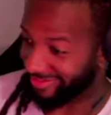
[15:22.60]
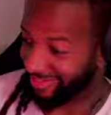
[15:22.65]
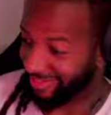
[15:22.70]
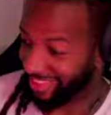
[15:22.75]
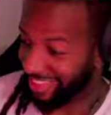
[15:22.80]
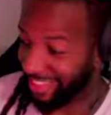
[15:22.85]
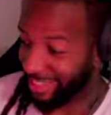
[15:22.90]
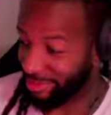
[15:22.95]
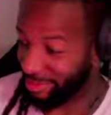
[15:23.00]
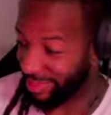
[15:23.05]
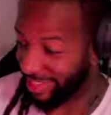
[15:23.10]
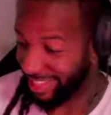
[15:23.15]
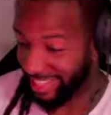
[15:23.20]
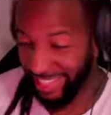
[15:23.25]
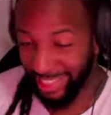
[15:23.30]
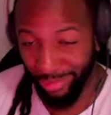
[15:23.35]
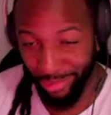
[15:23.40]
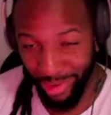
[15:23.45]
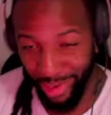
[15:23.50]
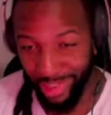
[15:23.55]
This did
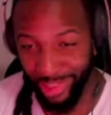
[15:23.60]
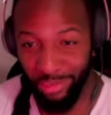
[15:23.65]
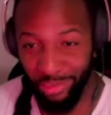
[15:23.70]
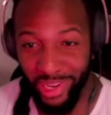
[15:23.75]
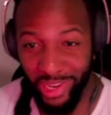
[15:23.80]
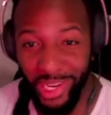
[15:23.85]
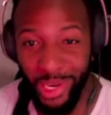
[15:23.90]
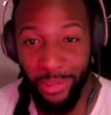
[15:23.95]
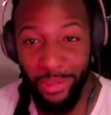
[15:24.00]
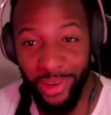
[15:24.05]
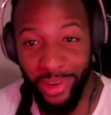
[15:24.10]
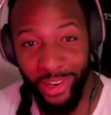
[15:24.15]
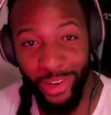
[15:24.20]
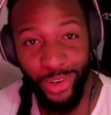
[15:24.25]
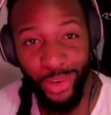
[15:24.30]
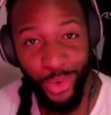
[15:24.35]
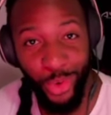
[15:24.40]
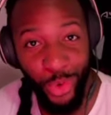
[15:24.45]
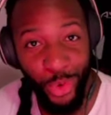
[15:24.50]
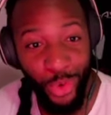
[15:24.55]
this brother pick up a
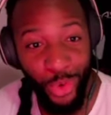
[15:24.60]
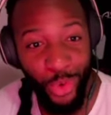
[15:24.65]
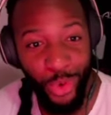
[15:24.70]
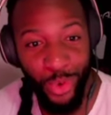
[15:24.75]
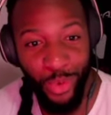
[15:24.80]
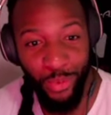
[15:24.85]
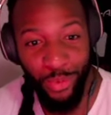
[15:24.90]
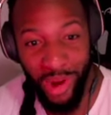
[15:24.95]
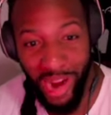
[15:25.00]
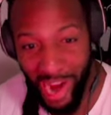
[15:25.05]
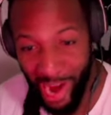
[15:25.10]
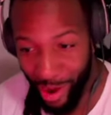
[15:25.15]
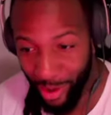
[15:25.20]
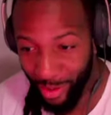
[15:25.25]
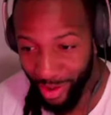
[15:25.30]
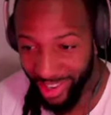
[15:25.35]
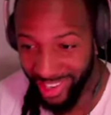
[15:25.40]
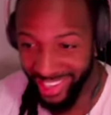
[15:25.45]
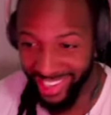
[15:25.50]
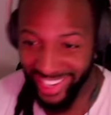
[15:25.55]
new
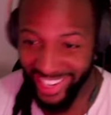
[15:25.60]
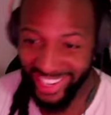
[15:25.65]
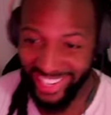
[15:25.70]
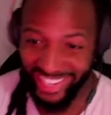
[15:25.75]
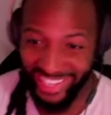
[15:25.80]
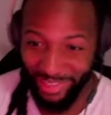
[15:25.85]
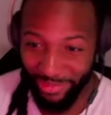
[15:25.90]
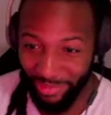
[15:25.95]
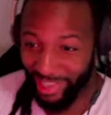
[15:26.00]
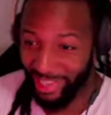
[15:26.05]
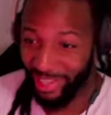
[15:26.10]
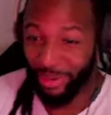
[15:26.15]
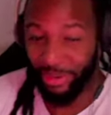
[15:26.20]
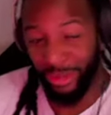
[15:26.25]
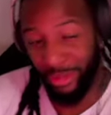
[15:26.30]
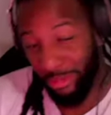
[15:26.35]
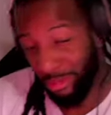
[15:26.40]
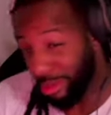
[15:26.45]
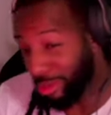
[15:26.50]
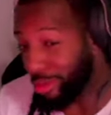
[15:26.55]
power? Like, did he pick up
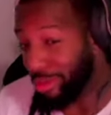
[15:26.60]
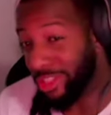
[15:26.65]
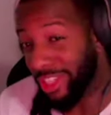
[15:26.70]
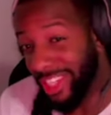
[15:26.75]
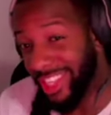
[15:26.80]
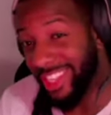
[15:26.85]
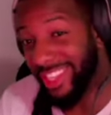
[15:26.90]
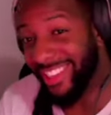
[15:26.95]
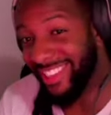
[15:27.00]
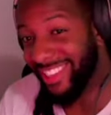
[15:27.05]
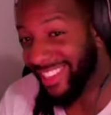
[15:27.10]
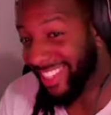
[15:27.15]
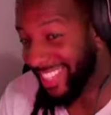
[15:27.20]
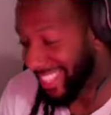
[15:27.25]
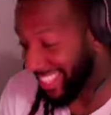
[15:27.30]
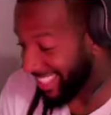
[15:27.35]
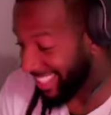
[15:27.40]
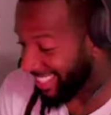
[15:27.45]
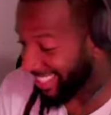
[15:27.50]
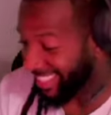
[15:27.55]
some new shit?
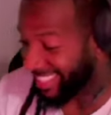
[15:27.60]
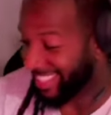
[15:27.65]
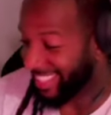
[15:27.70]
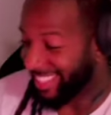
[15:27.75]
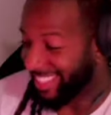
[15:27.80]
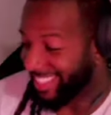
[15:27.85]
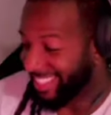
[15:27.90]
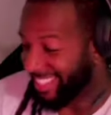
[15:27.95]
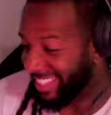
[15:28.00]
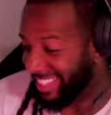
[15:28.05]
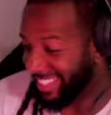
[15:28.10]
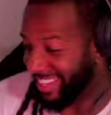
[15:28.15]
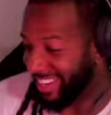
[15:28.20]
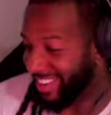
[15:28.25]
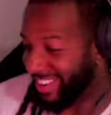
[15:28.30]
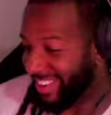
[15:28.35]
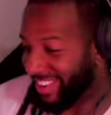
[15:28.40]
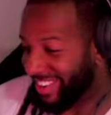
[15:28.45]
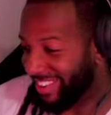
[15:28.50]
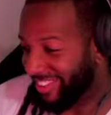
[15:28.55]

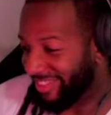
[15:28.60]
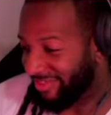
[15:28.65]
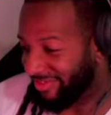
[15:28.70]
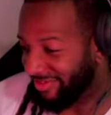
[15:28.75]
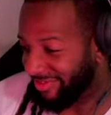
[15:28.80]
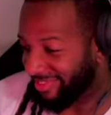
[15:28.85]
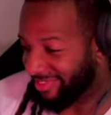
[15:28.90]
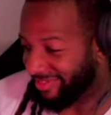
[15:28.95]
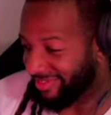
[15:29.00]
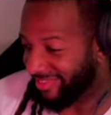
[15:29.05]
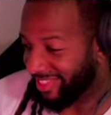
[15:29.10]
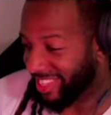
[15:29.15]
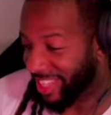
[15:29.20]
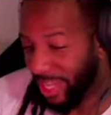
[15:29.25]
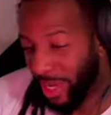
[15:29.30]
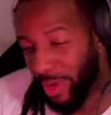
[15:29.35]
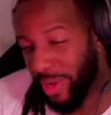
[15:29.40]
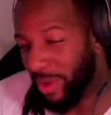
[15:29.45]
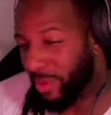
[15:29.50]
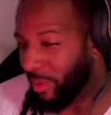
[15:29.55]
Yo, you
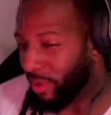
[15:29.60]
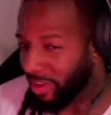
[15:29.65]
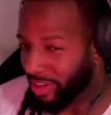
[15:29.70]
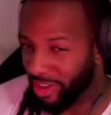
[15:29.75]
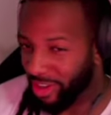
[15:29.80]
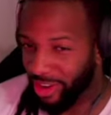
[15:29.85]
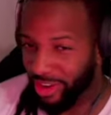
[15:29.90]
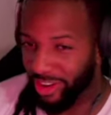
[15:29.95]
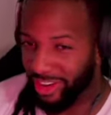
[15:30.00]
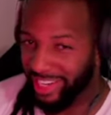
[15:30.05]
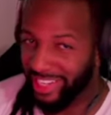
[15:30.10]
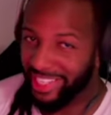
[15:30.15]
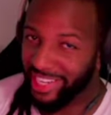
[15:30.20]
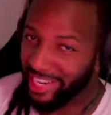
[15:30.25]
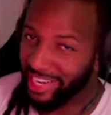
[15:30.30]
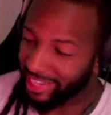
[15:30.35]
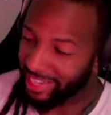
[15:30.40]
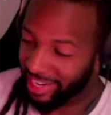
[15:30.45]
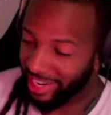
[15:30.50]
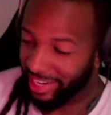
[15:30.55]
know he works hard. He's
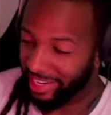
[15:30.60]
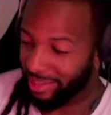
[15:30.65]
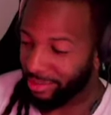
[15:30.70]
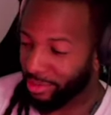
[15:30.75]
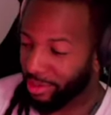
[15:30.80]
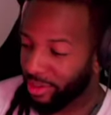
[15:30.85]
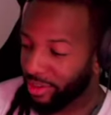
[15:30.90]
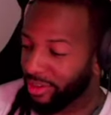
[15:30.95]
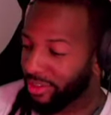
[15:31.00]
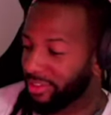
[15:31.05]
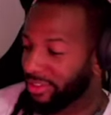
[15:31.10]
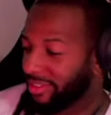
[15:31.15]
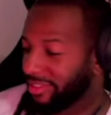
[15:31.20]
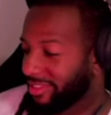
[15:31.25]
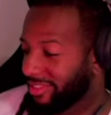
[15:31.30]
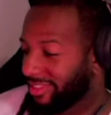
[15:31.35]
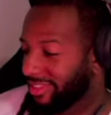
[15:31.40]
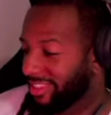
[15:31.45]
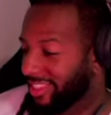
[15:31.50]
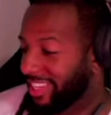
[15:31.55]
dedicated, bro.
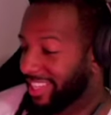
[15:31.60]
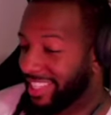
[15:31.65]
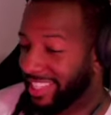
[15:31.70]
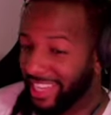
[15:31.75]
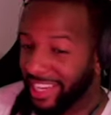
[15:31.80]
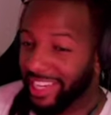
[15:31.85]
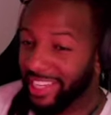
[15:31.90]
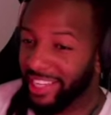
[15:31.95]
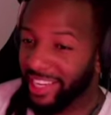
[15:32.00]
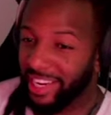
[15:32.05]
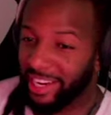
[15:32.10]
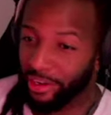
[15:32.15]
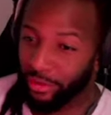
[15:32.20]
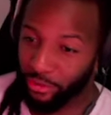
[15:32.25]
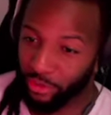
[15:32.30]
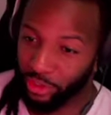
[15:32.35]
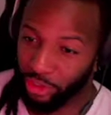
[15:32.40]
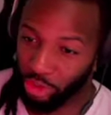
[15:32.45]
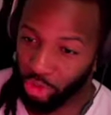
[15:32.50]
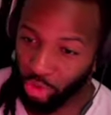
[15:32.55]
He's dedicated
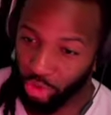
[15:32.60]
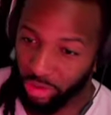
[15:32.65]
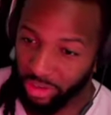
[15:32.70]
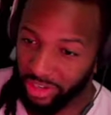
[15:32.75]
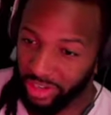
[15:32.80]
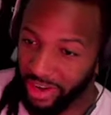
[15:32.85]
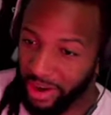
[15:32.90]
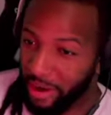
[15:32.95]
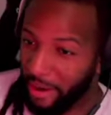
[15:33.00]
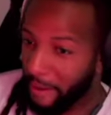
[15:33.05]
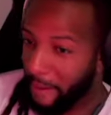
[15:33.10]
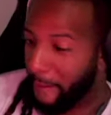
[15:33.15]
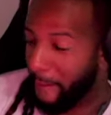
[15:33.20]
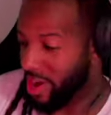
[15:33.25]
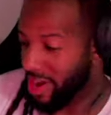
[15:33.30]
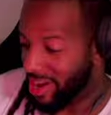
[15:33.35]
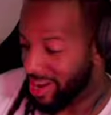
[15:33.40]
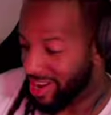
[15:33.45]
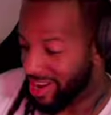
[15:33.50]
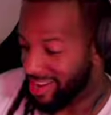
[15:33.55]
for sure.
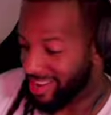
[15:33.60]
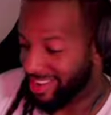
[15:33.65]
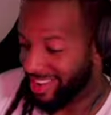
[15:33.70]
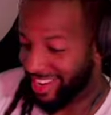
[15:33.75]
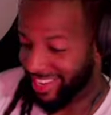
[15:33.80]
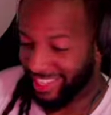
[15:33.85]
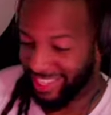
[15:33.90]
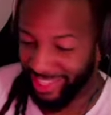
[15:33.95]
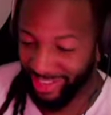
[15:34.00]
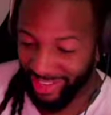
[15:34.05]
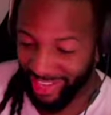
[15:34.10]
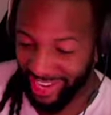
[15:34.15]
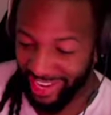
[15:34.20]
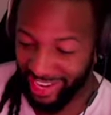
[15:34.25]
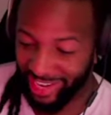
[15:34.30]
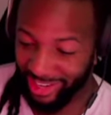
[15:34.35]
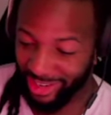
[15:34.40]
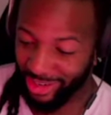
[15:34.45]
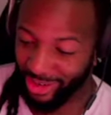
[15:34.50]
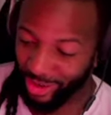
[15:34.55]
But I still can't
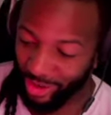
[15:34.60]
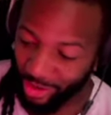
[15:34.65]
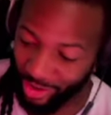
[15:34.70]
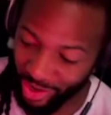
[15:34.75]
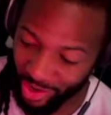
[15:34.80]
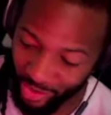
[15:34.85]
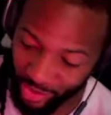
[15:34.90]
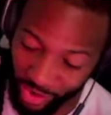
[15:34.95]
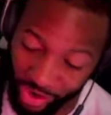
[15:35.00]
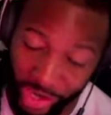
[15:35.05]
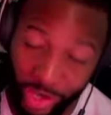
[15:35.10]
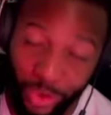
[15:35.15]
control it. What